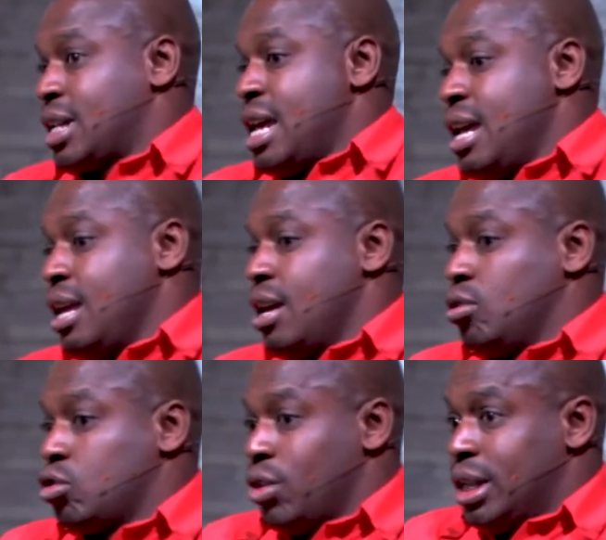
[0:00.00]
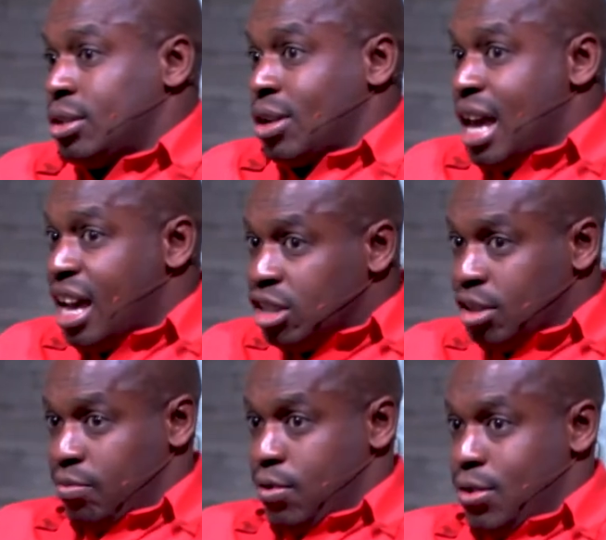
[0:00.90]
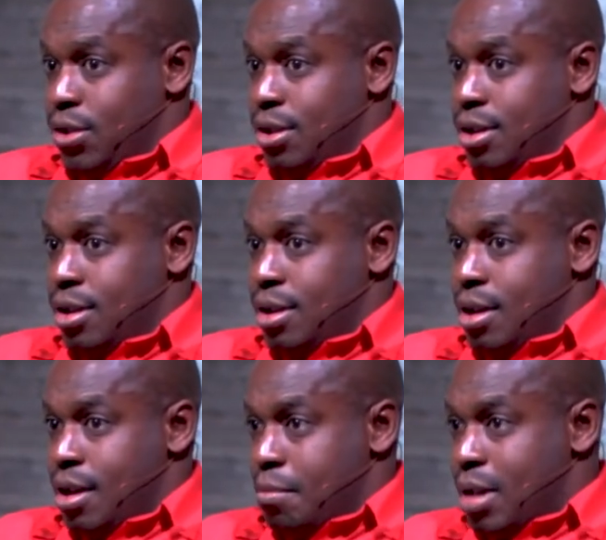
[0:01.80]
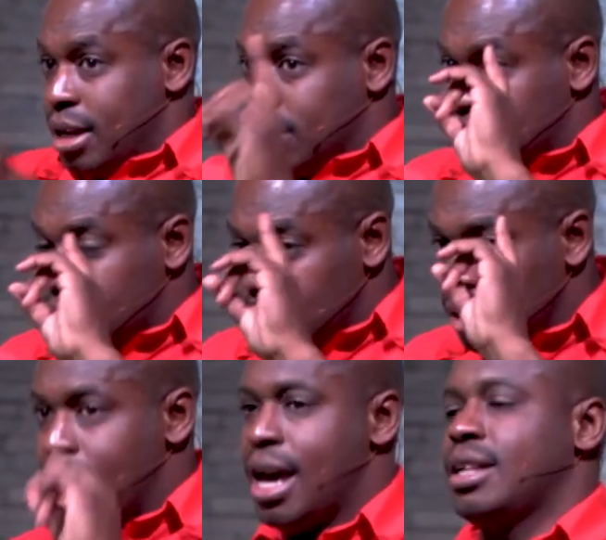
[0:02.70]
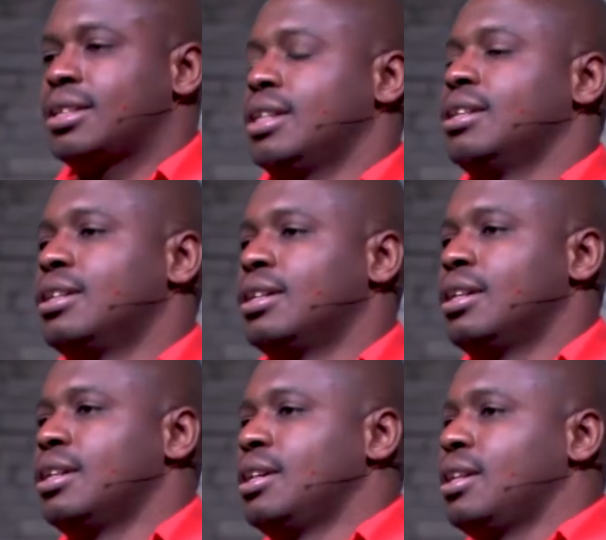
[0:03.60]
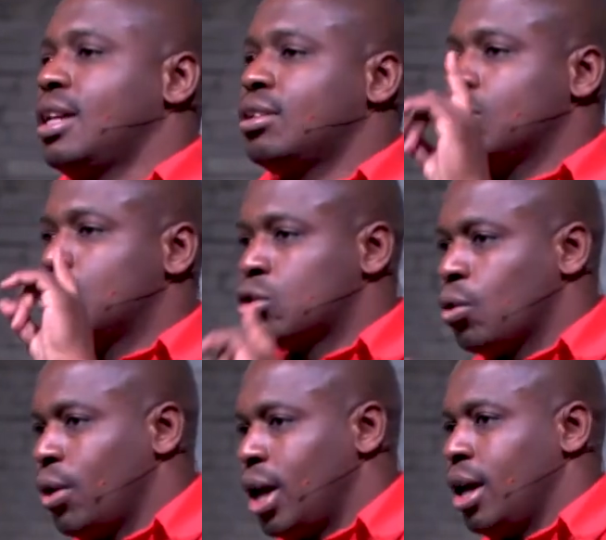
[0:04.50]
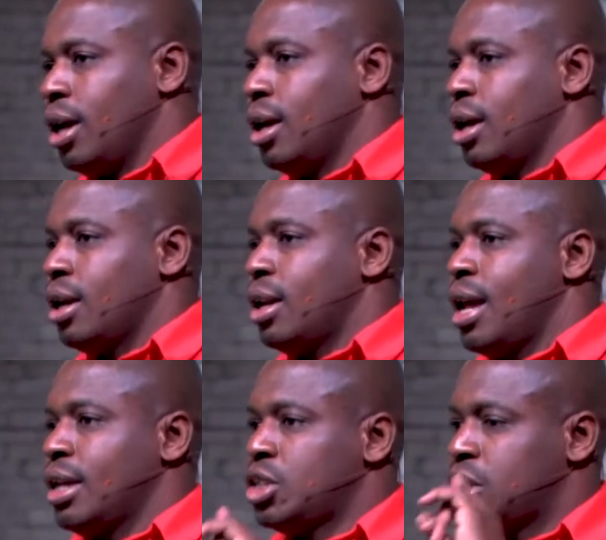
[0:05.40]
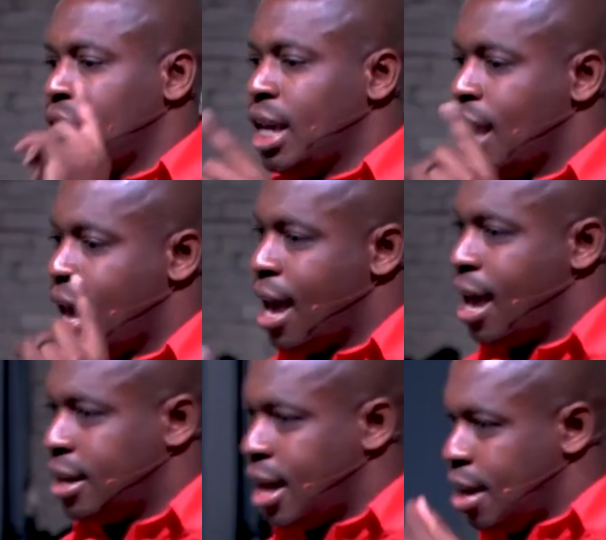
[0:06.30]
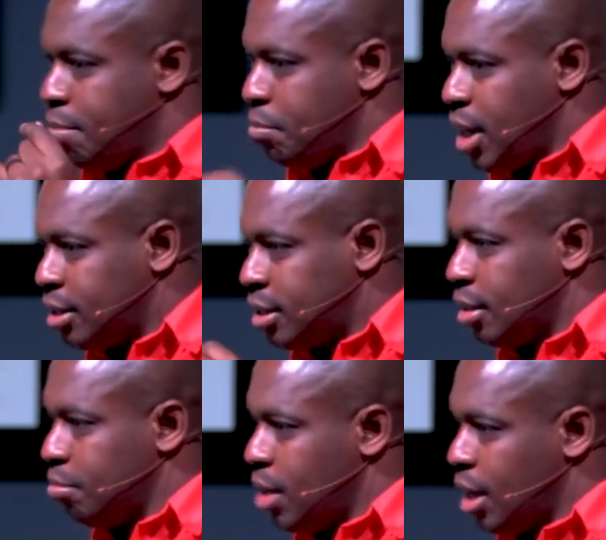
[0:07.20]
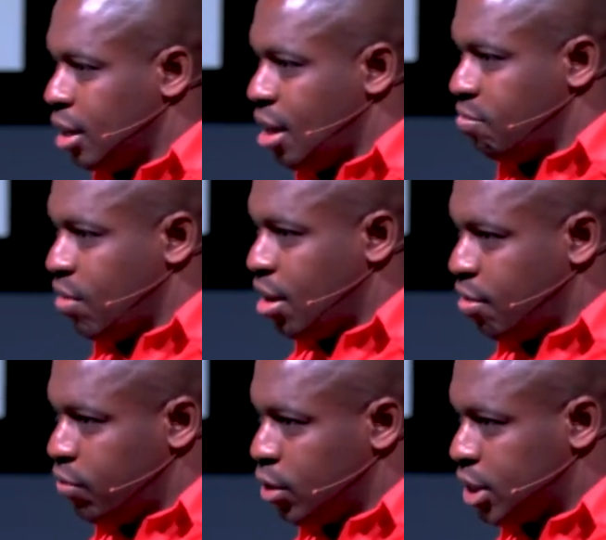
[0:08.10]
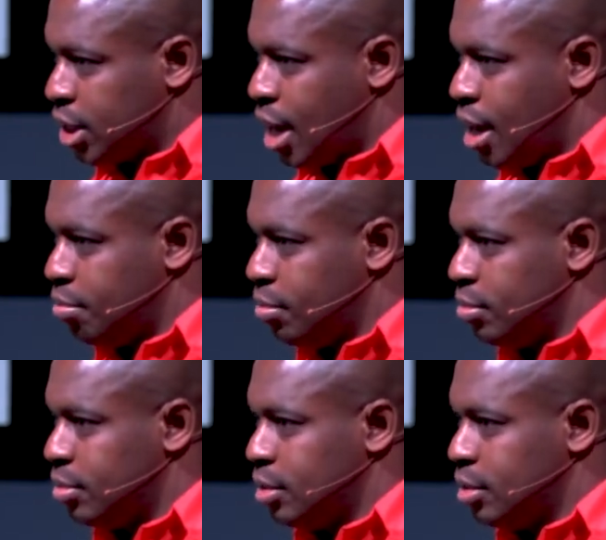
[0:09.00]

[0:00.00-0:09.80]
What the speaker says: clearly a joyous occasion for her. But I understood later that the joy that she had at meeting me that very first time